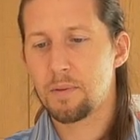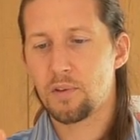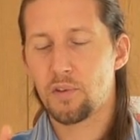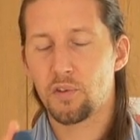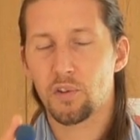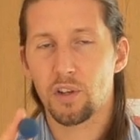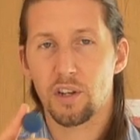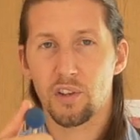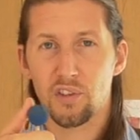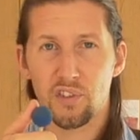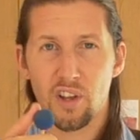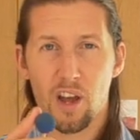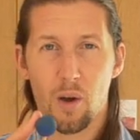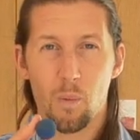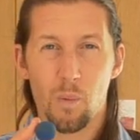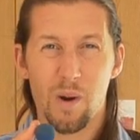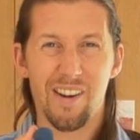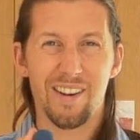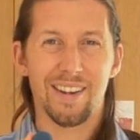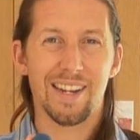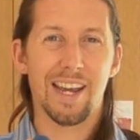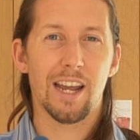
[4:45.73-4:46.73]
this is gonna start
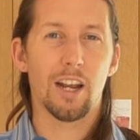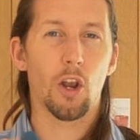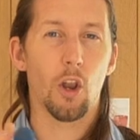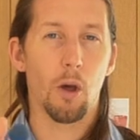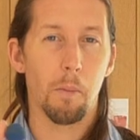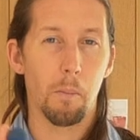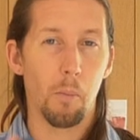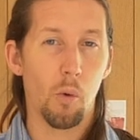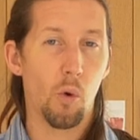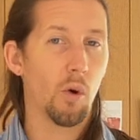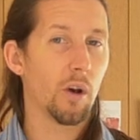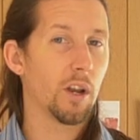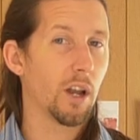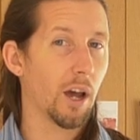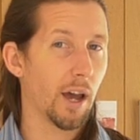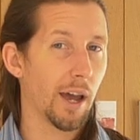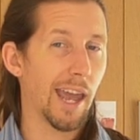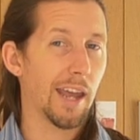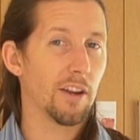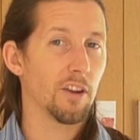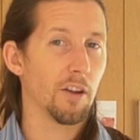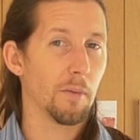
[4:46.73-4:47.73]
wearing down a lot more and
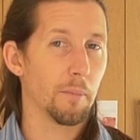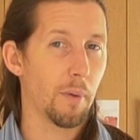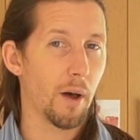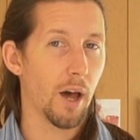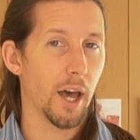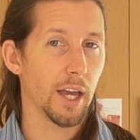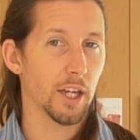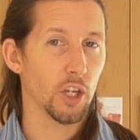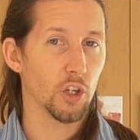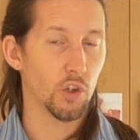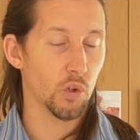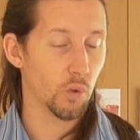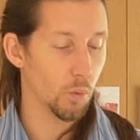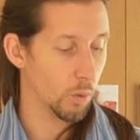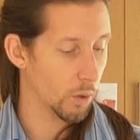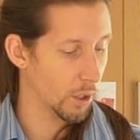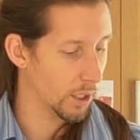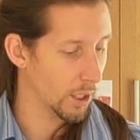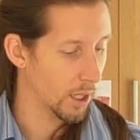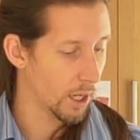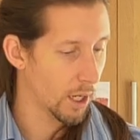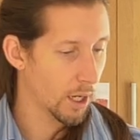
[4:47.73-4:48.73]
I end up buying a new
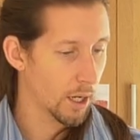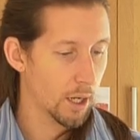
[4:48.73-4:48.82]
one